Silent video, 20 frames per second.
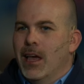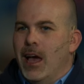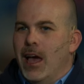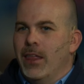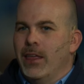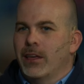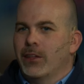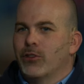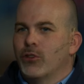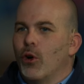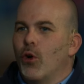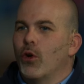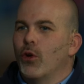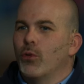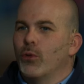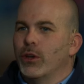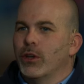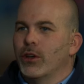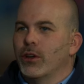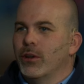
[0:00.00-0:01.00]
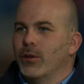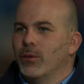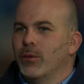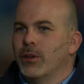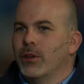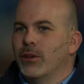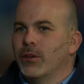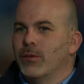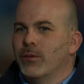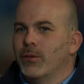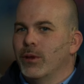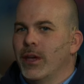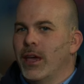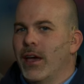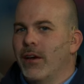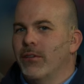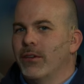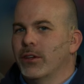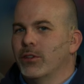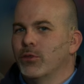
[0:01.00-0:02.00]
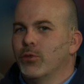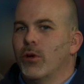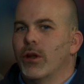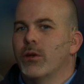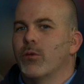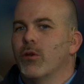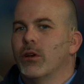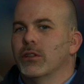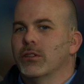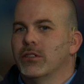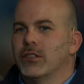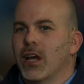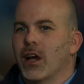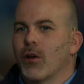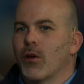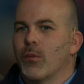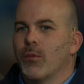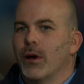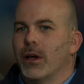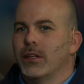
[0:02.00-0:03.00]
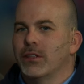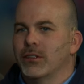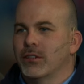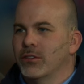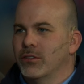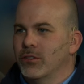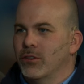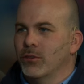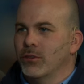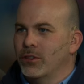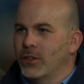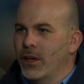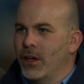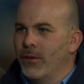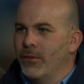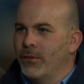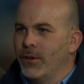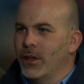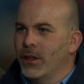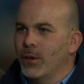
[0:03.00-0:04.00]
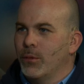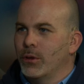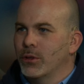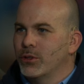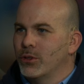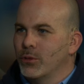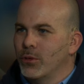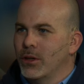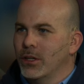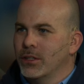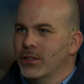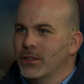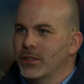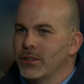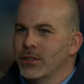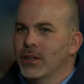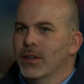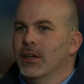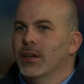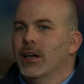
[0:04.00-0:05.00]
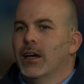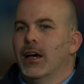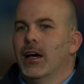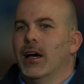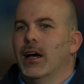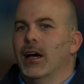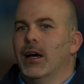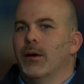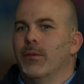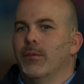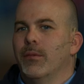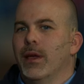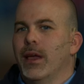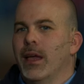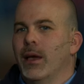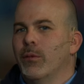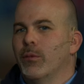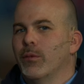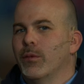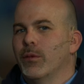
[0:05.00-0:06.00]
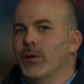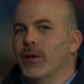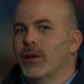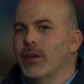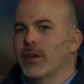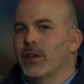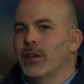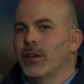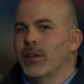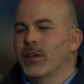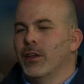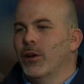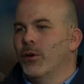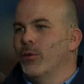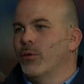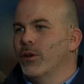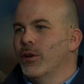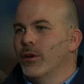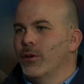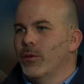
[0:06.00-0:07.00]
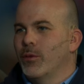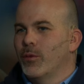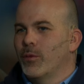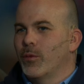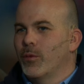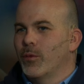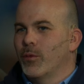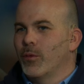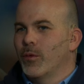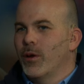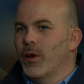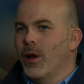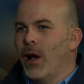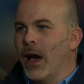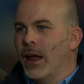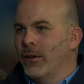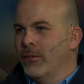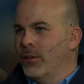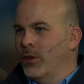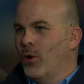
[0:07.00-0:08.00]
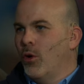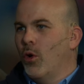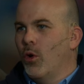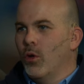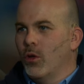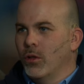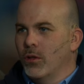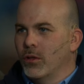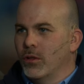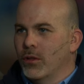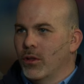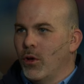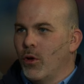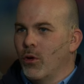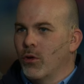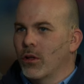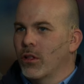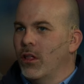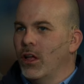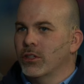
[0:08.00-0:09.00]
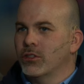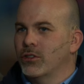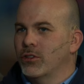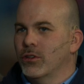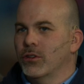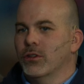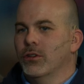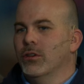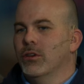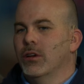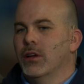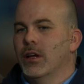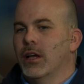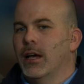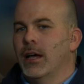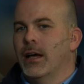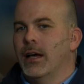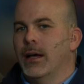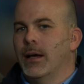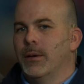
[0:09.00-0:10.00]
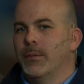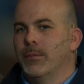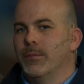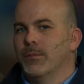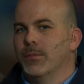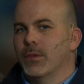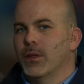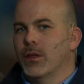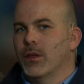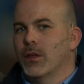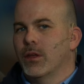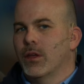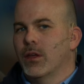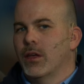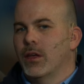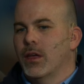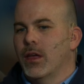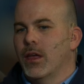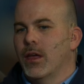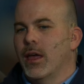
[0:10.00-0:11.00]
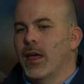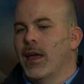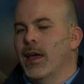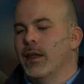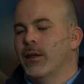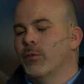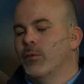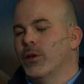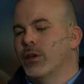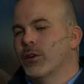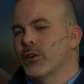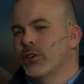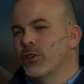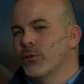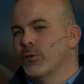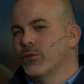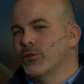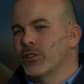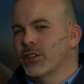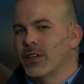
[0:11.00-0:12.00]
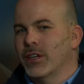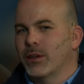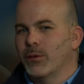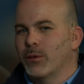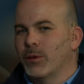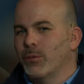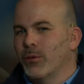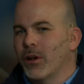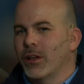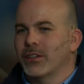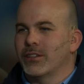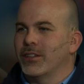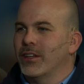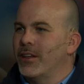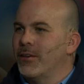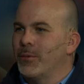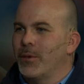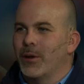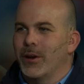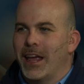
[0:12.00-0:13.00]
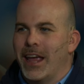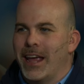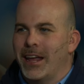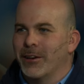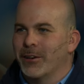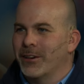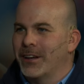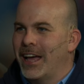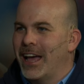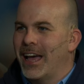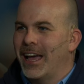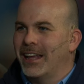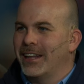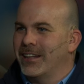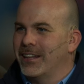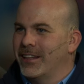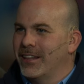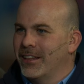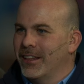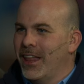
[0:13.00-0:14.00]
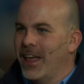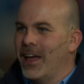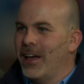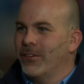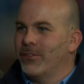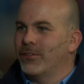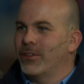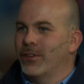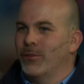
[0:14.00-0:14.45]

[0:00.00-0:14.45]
I think total we could we we have like 21 terabytes associate available to us, um, and we you know we're out of the whole whole cluster, um, and we are using we probably still have about eight or nine left,